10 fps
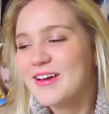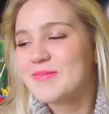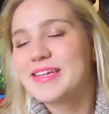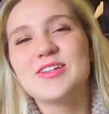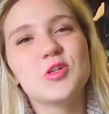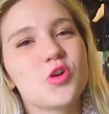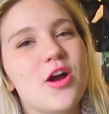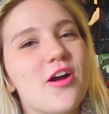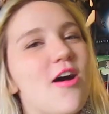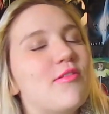I'm getting
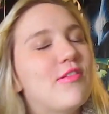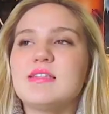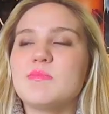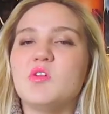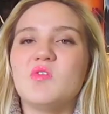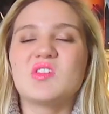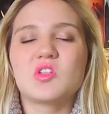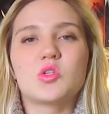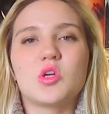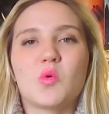drunk off it. These movies
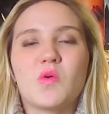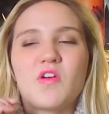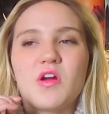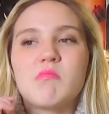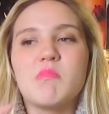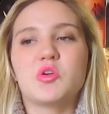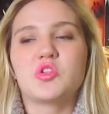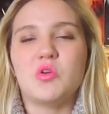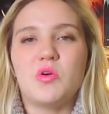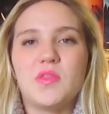this year were very
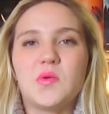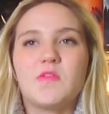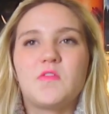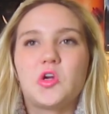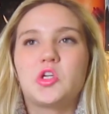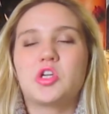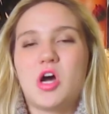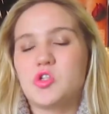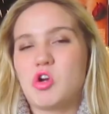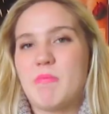emotional. They were very
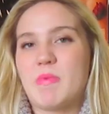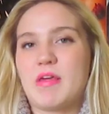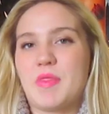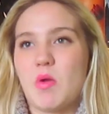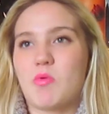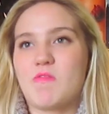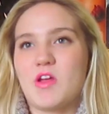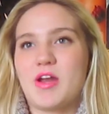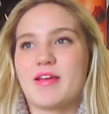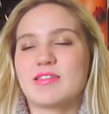jaw-dropping. They were
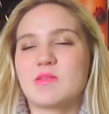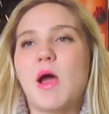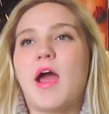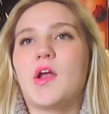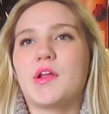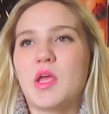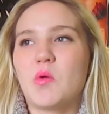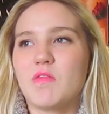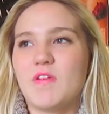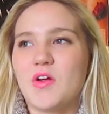very inspiring. They
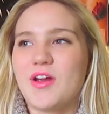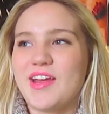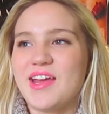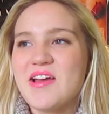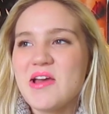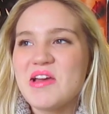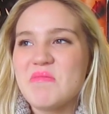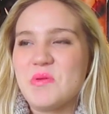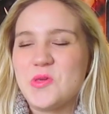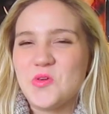were very
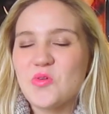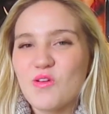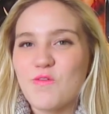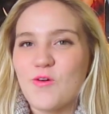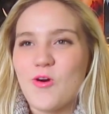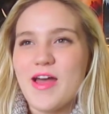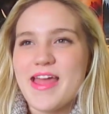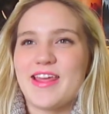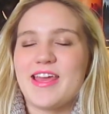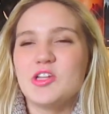beautiful
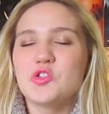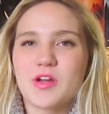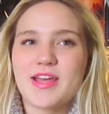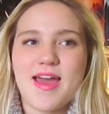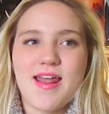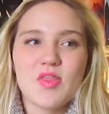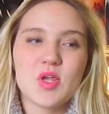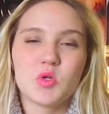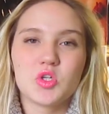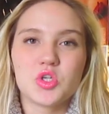and intricate, and
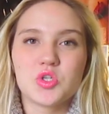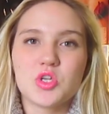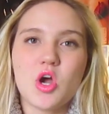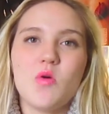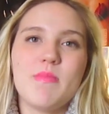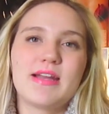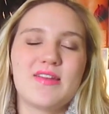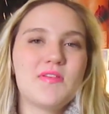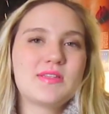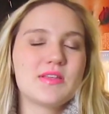they were just so
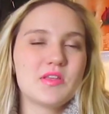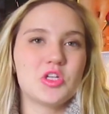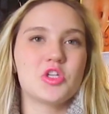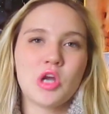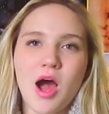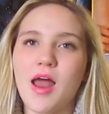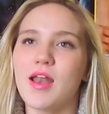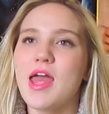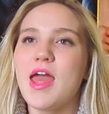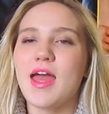magnificently
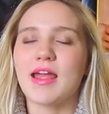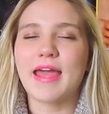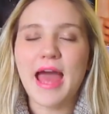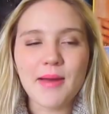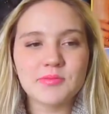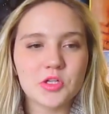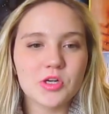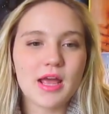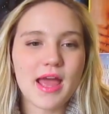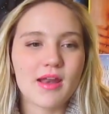shot and
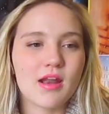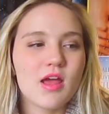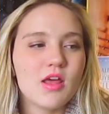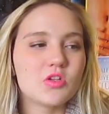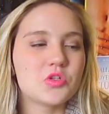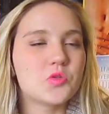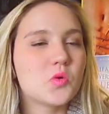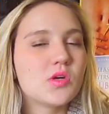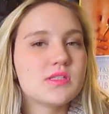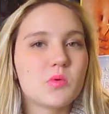captured, and the
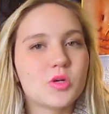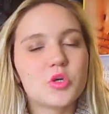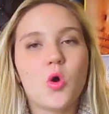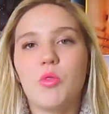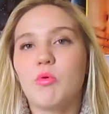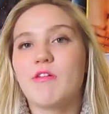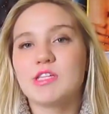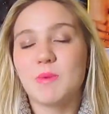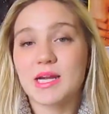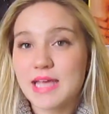stories that were told were
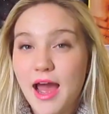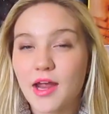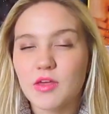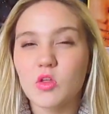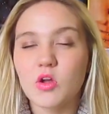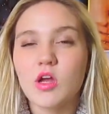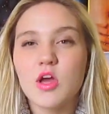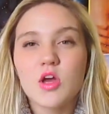spectacular.